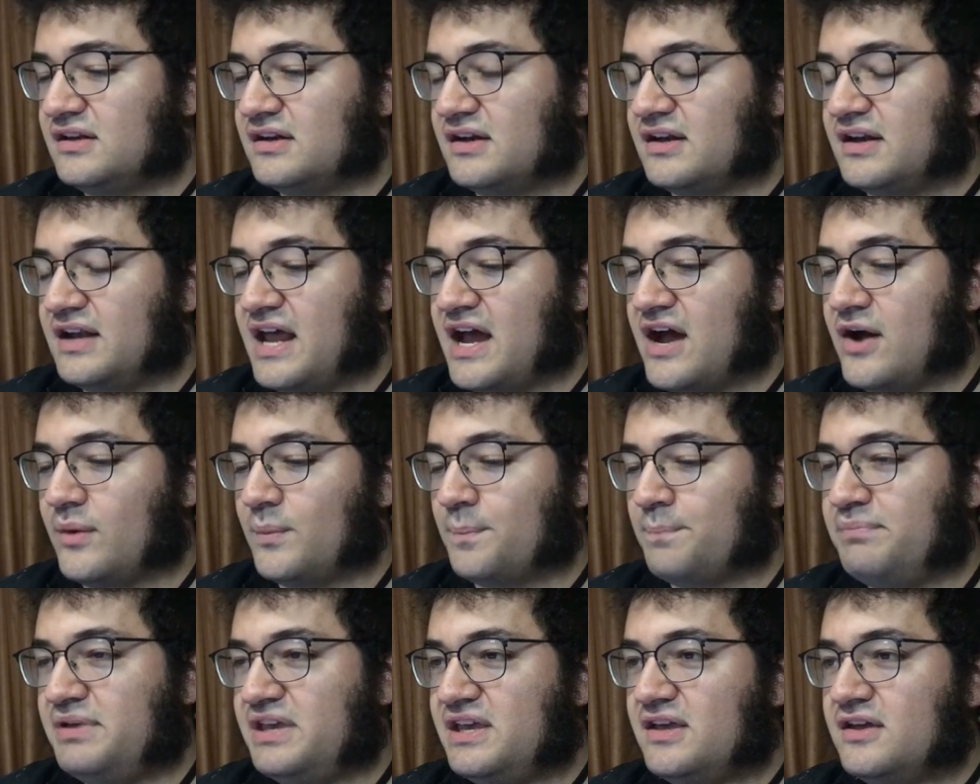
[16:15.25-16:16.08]
Now,
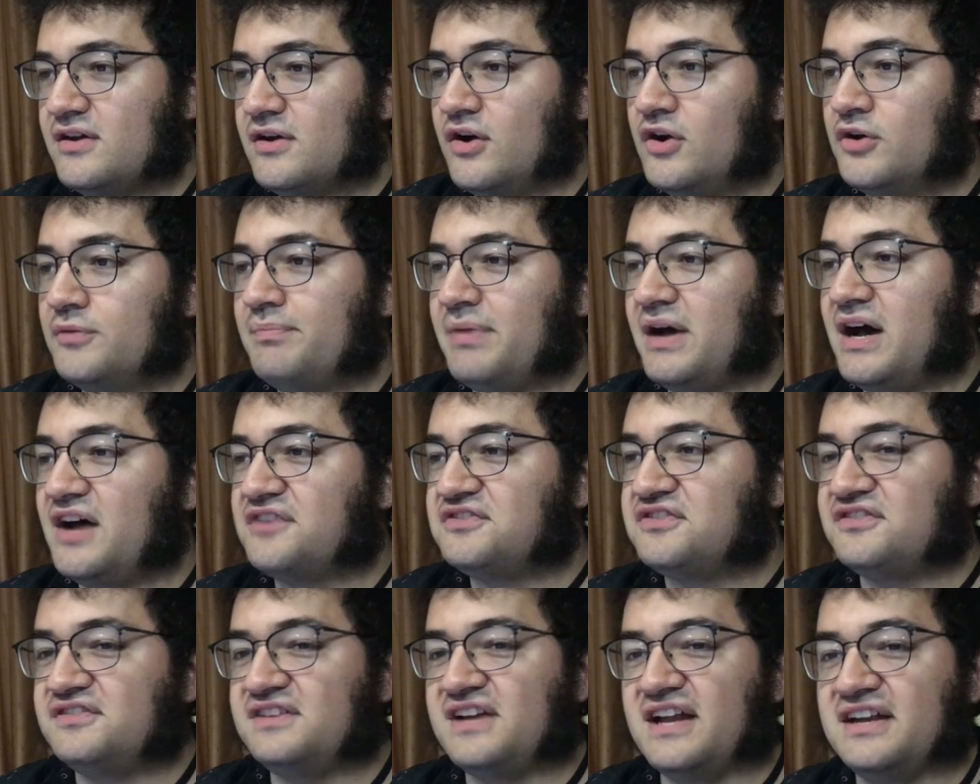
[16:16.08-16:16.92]
being your own boss
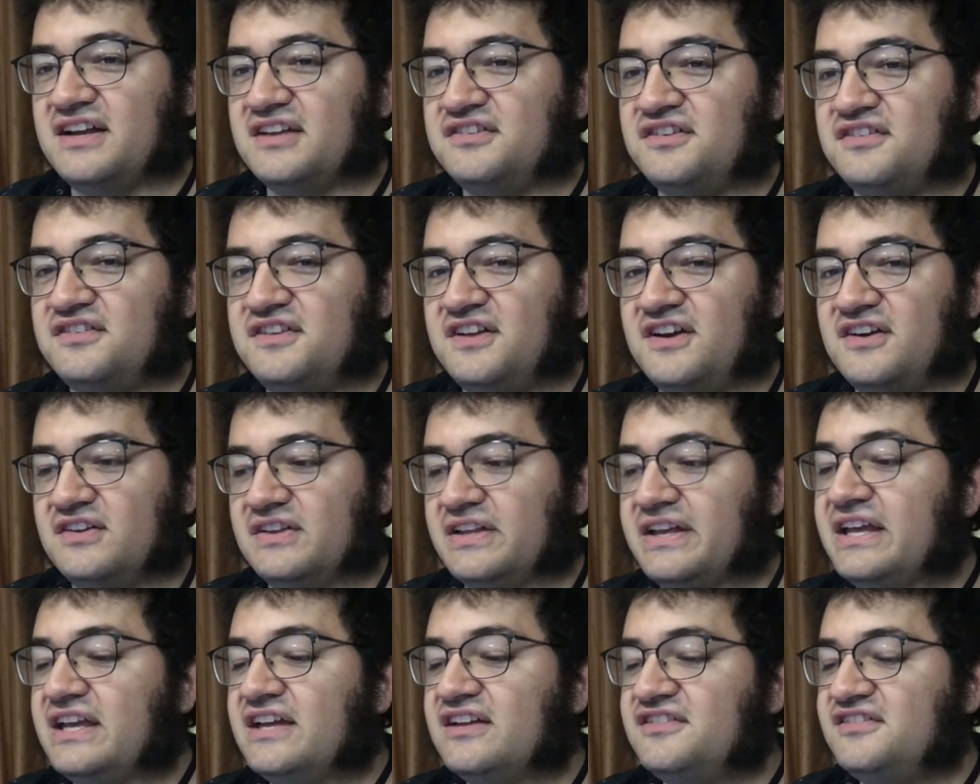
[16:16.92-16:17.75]
is not necessarily
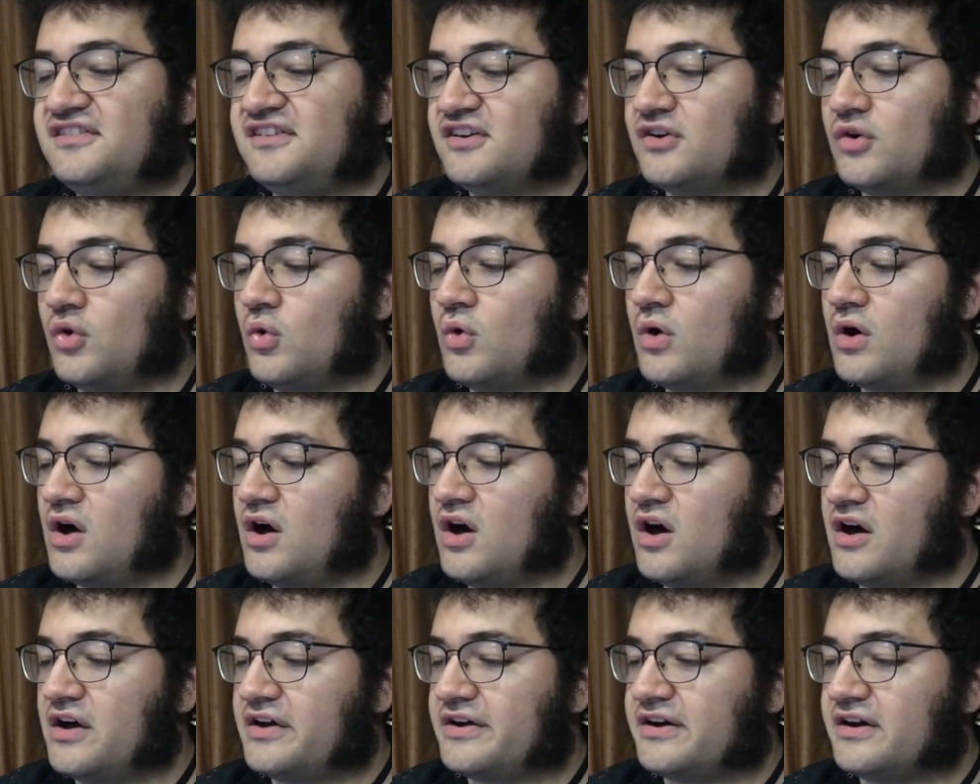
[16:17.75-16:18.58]
easier or
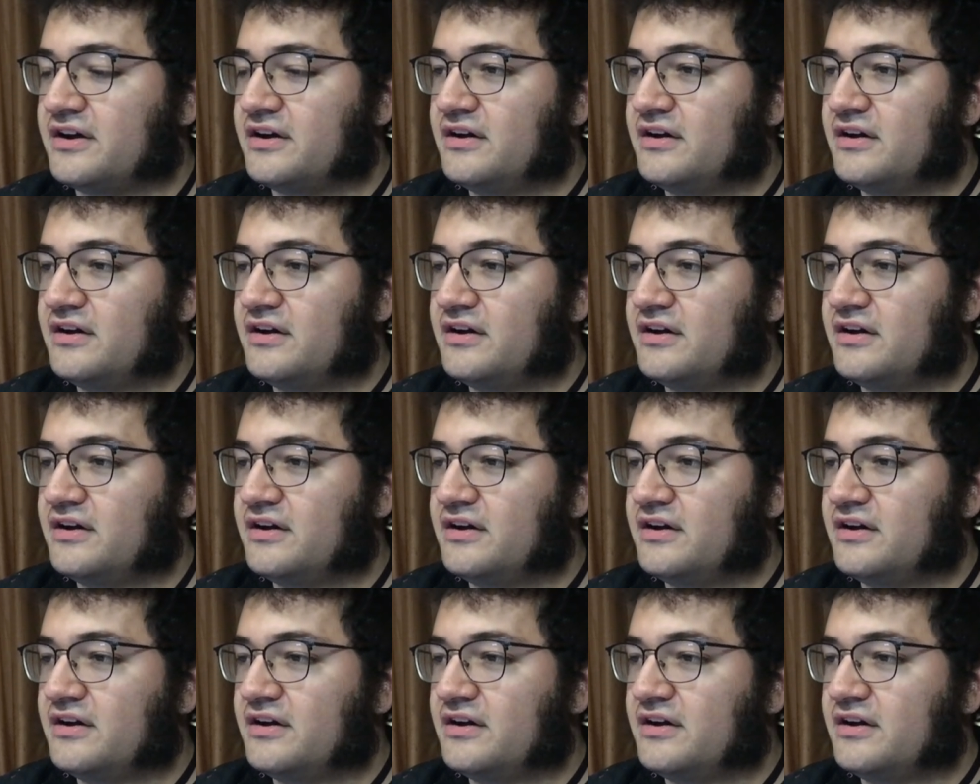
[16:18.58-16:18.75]
harder.